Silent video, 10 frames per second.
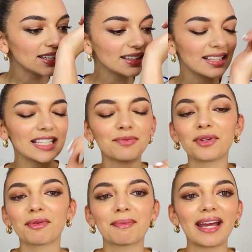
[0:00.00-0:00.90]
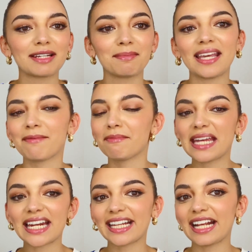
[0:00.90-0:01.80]
this one reminded me
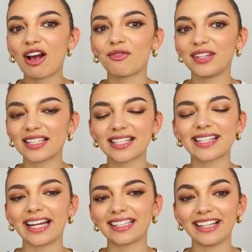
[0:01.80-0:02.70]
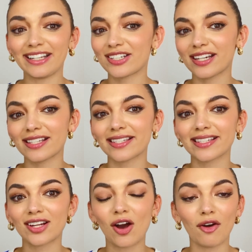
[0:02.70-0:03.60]
immediately of this like delicious
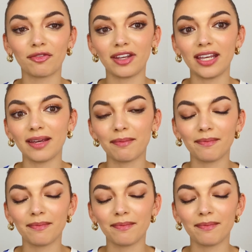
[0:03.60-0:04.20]
coffee,